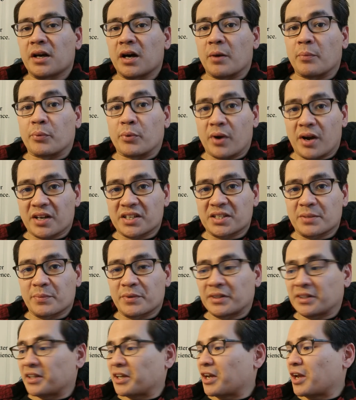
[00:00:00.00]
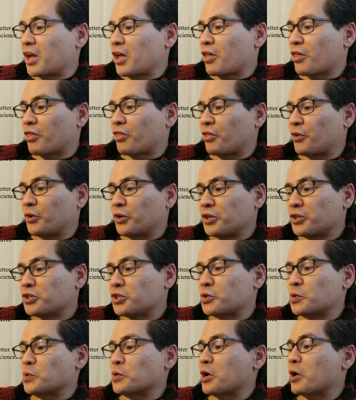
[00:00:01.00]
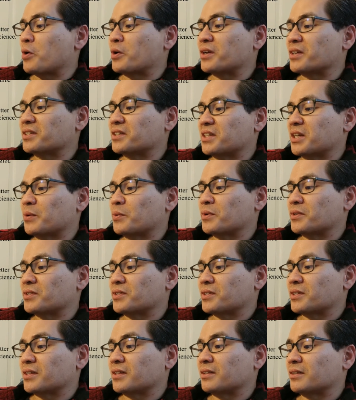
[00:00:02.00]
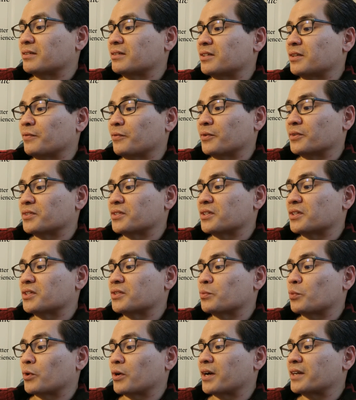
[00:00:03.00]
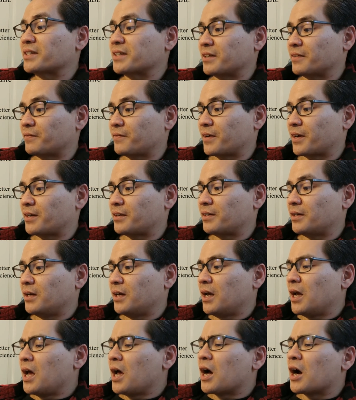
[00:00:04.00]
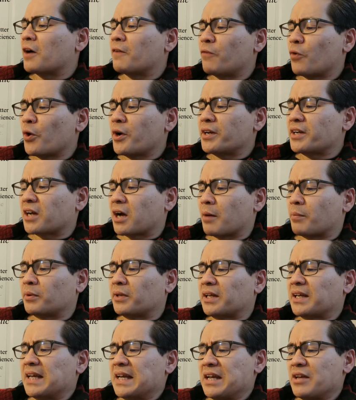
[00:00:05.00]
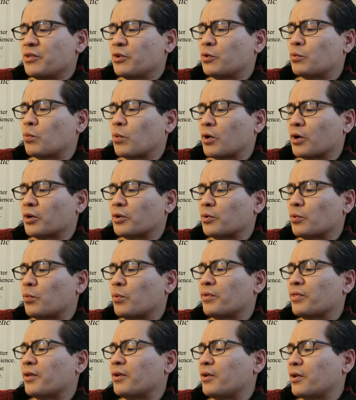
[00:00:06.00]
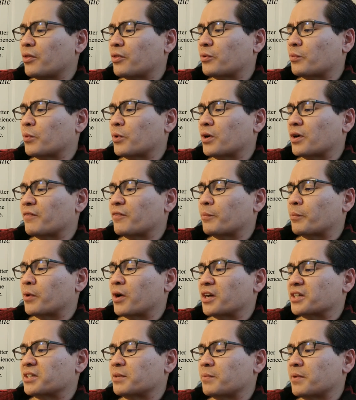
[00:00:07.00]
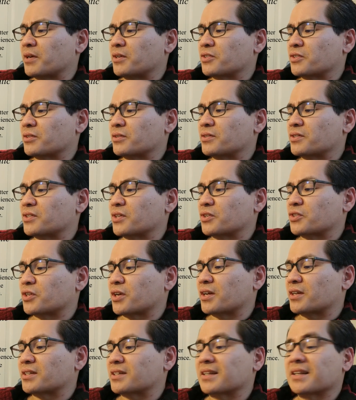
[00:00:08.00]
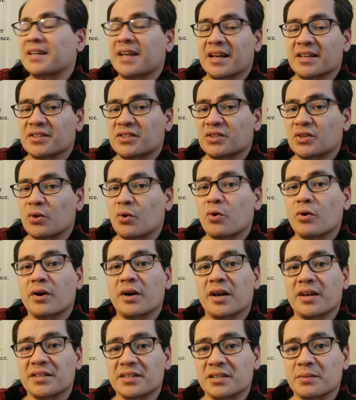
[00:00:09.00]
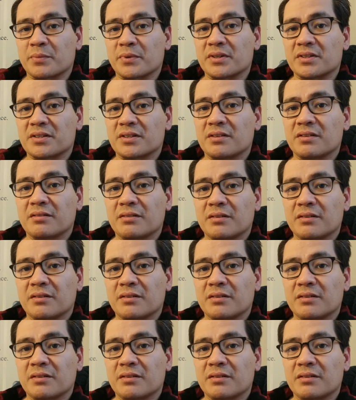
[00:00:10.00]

Approximately 32 coding sequencing differences were identified. Avoid coupling either word with another word of approximation, such as guess or estimate.